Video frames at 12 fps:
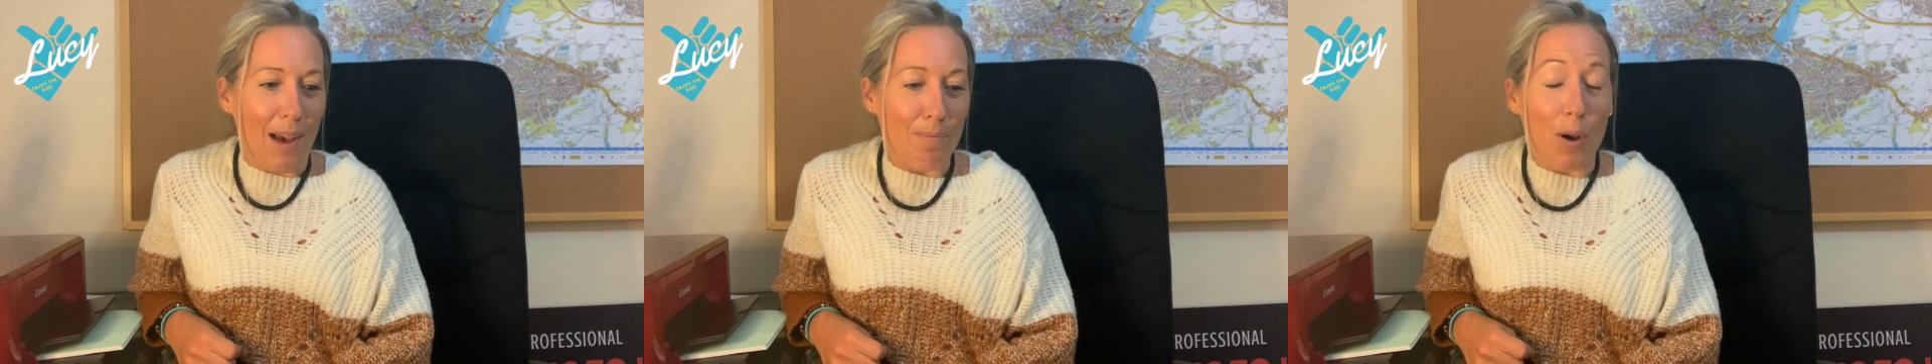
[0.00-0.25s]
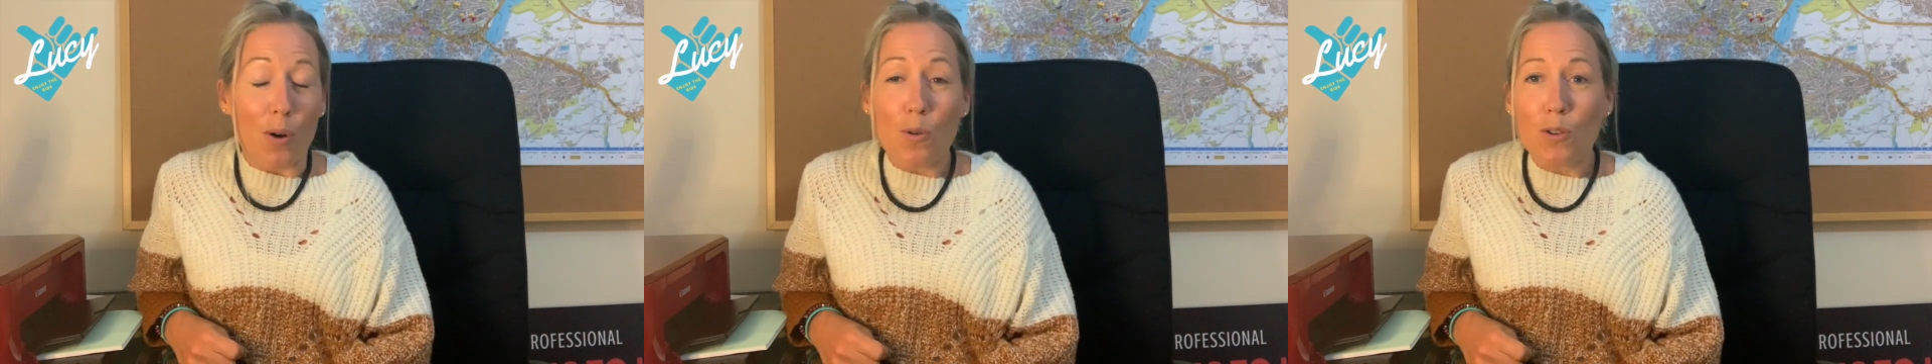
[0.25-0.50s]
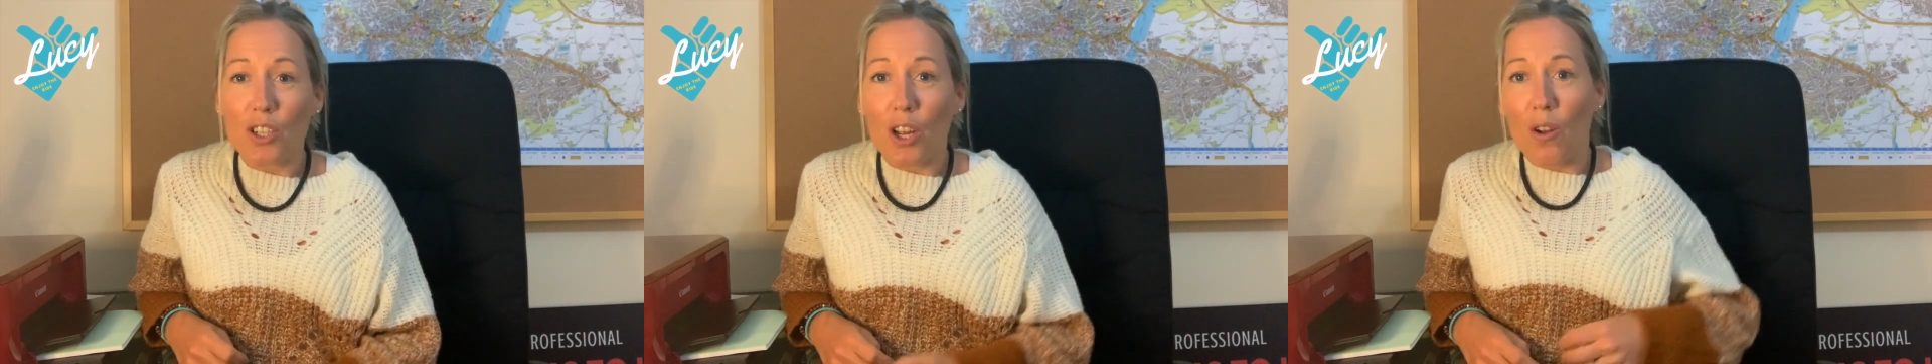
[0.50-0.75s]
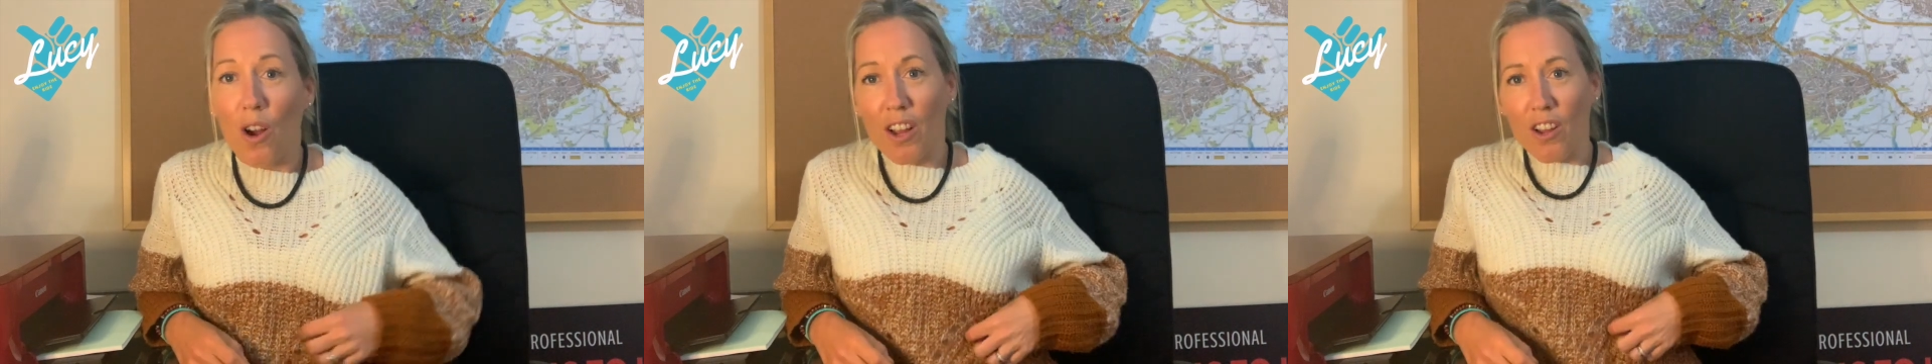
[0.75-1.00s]
But
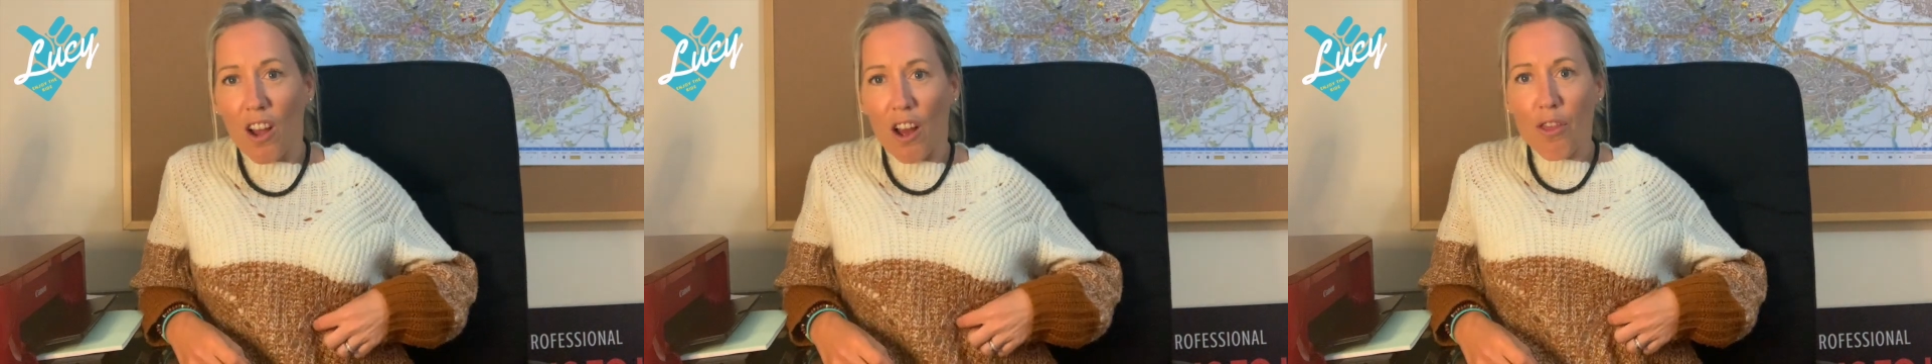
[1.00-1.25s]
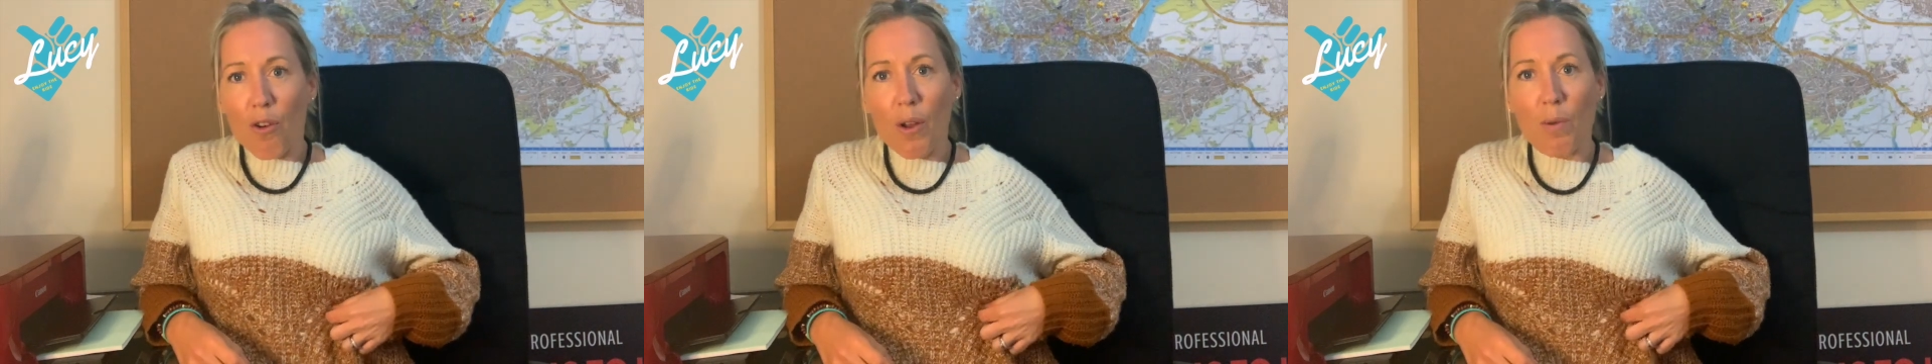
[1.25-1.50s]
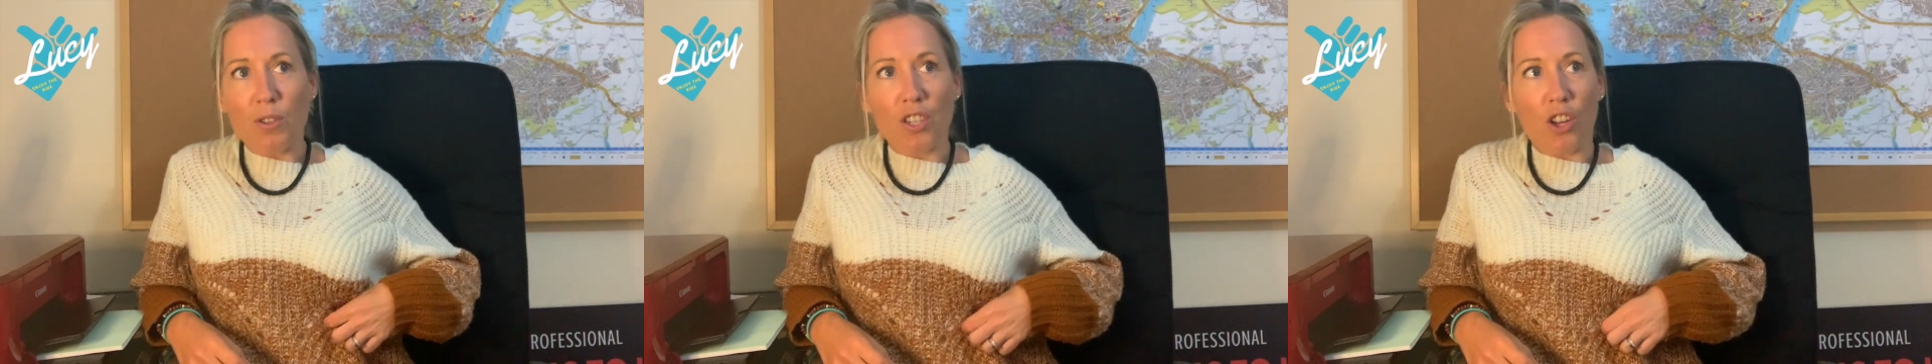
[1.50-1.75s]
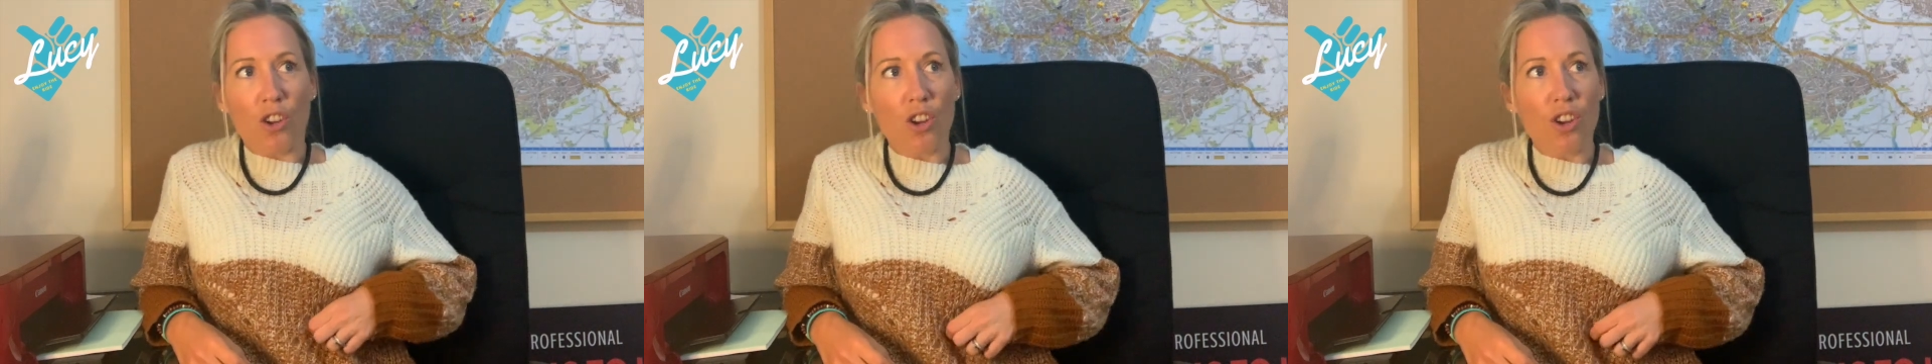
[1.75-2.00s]
also, I thought it was
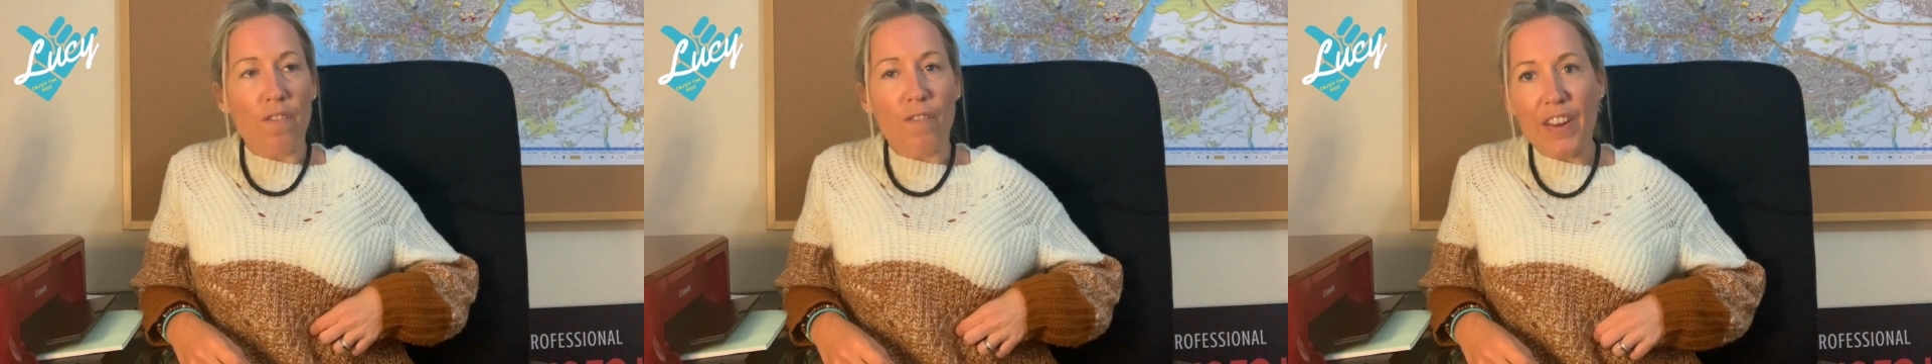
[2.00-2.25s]
a good